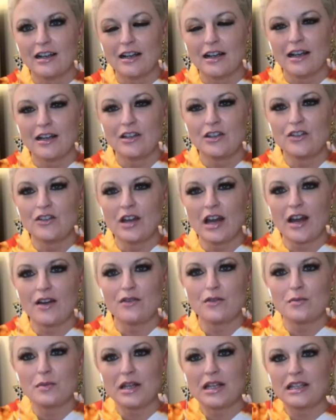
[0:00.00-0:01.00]
And you'd have
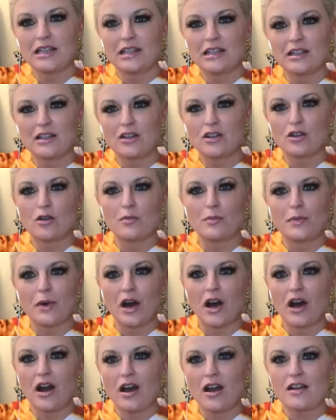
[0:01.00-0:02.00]
them like in a little
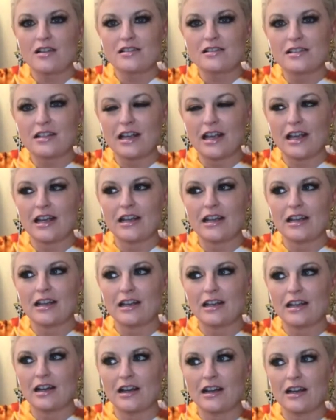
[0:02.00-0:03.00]
box and
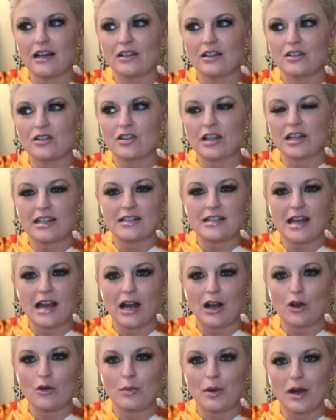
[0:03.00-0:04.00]
mm-hmm. uh, look like a
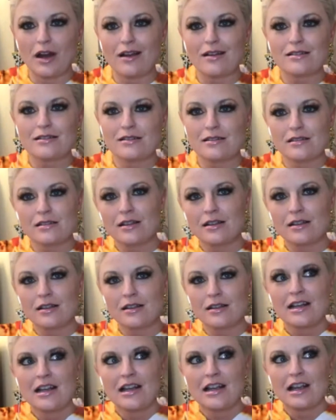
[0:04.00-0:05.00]
tackle box
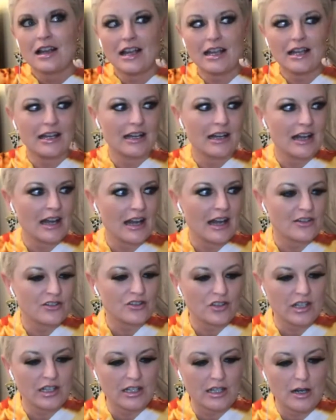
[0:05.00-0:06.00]
and I actually yep.